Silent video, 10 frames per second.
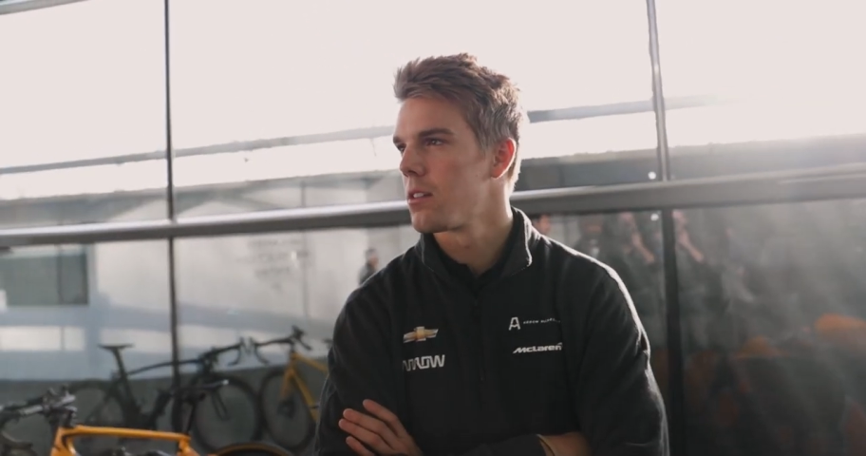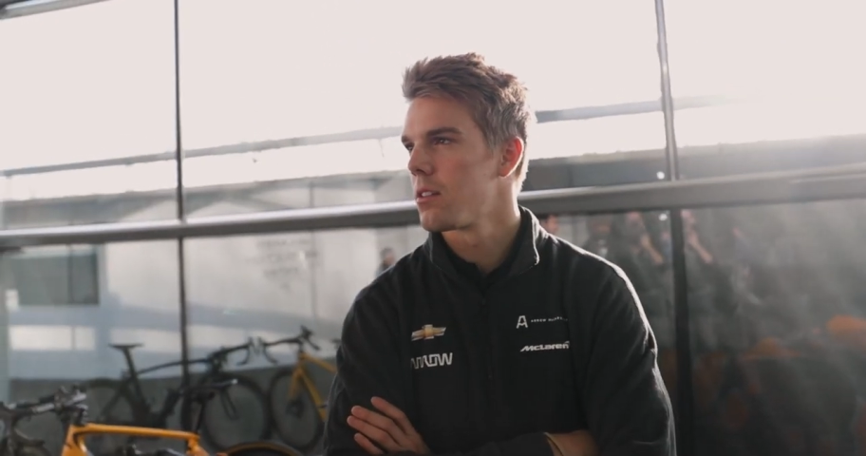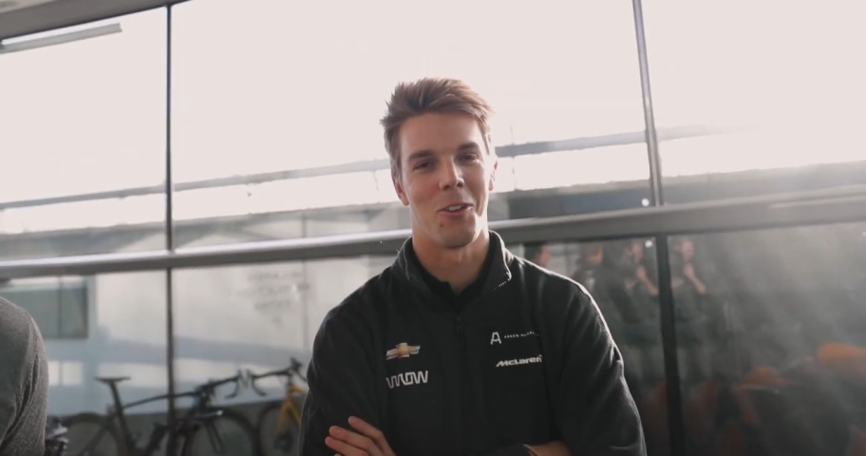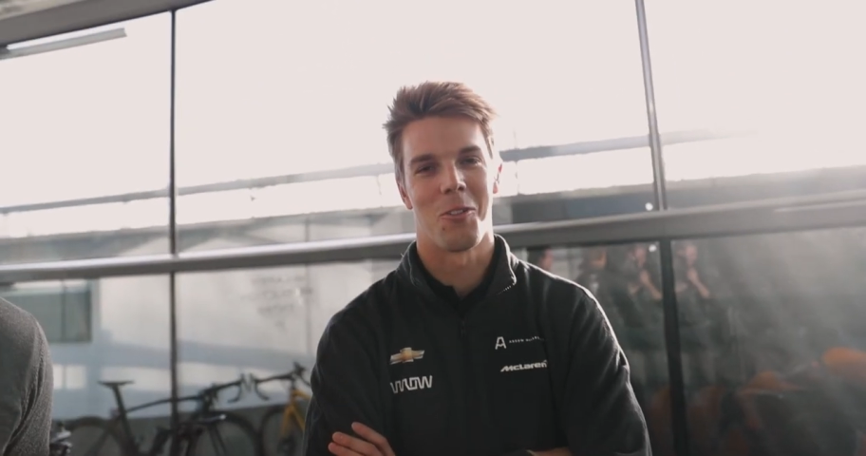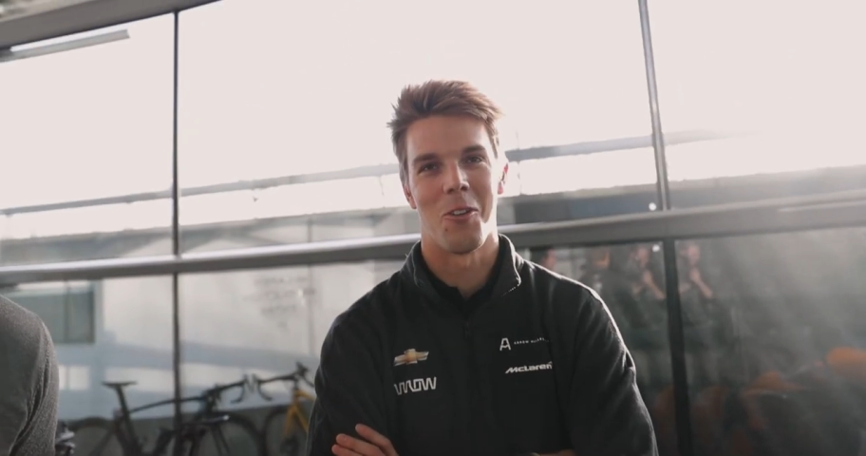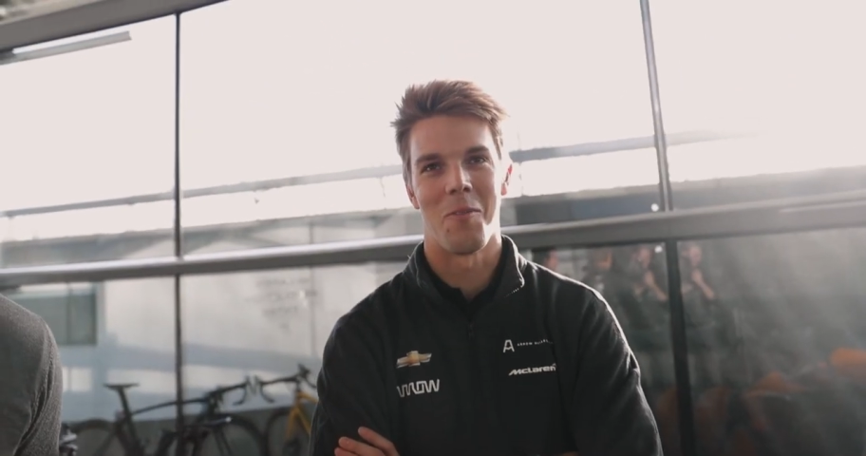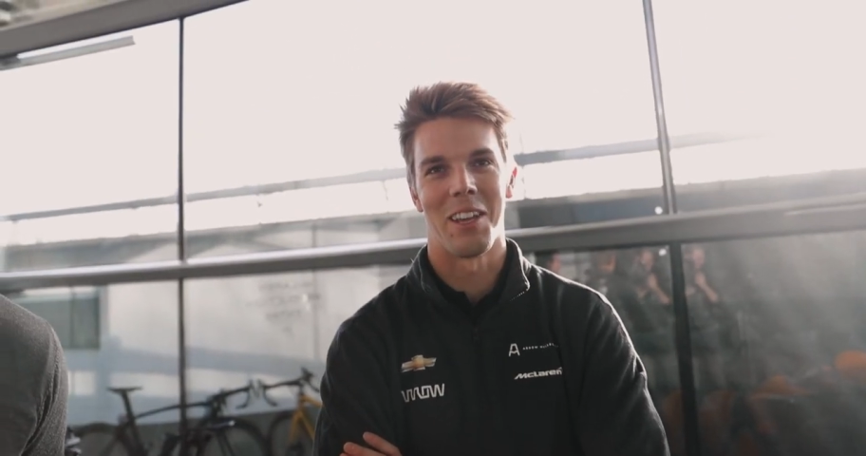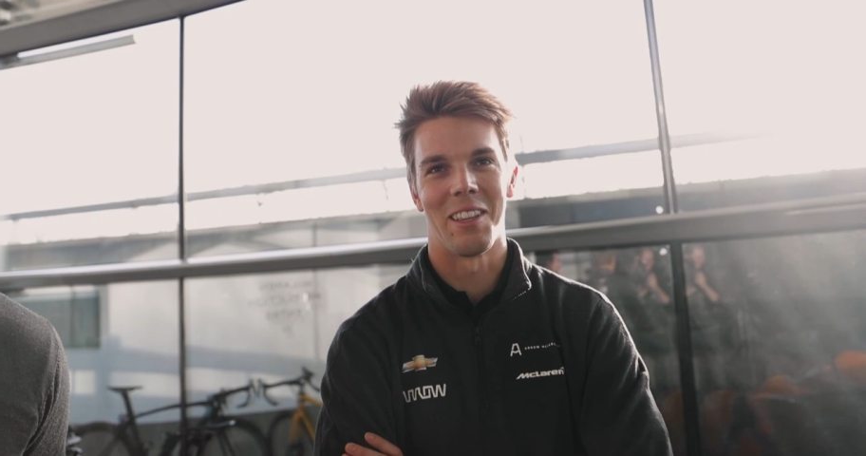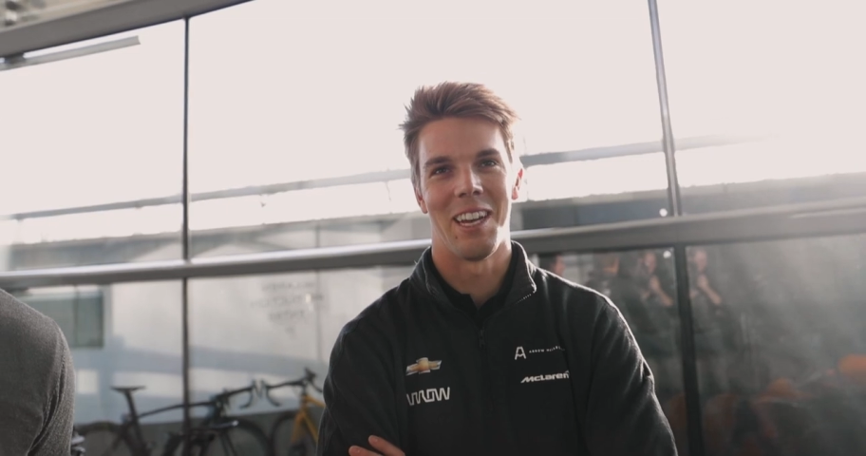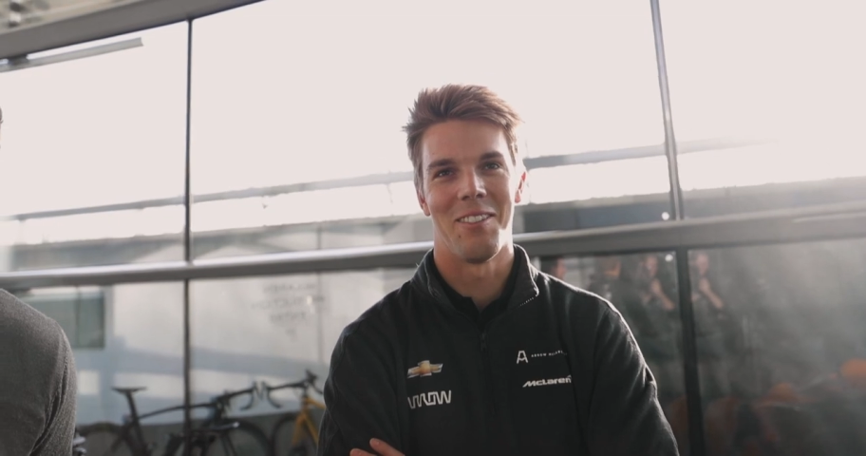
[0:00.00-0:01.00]
Don't quote me
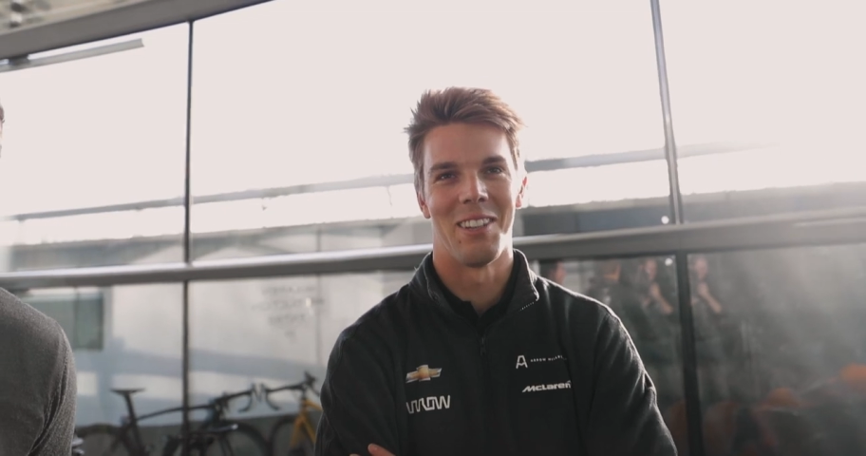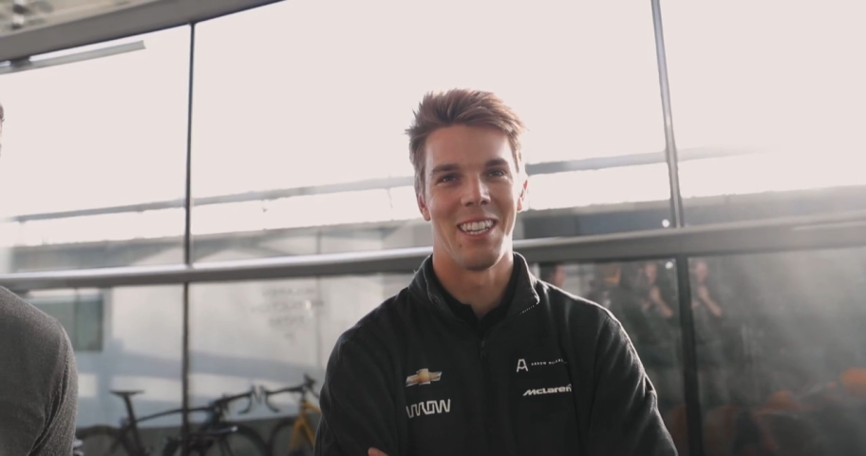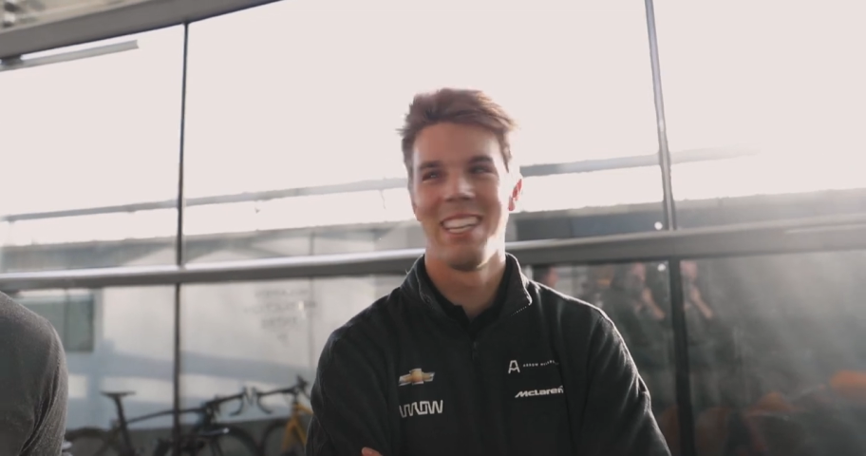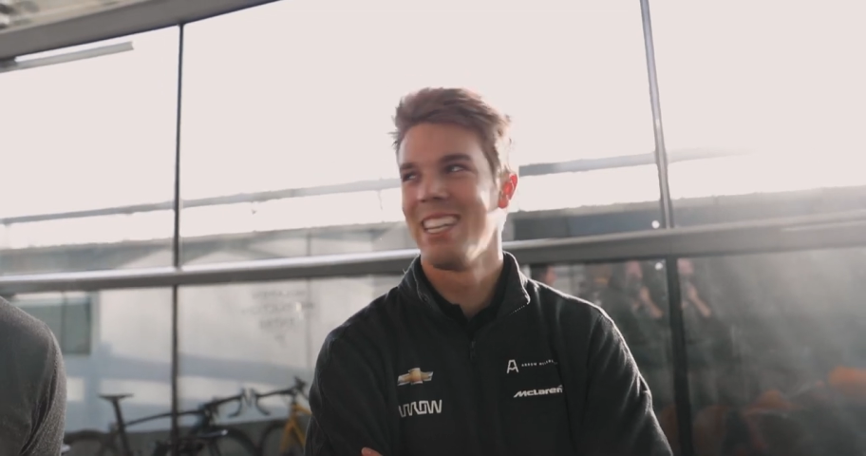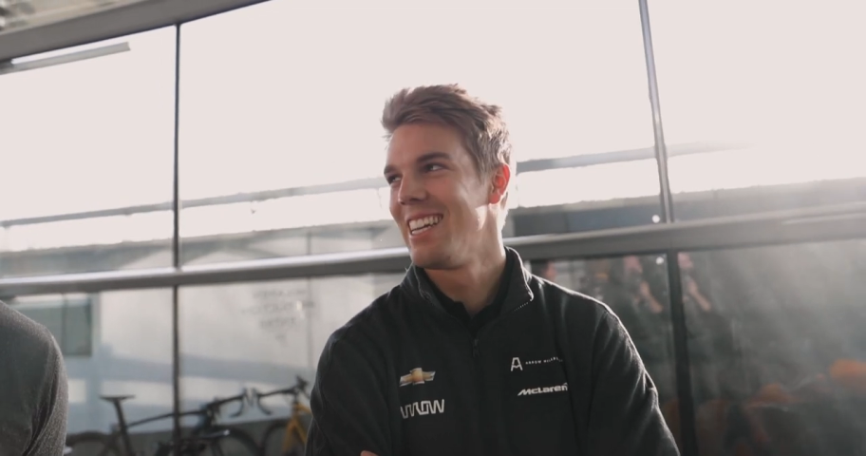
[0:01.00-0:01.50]
on that, but...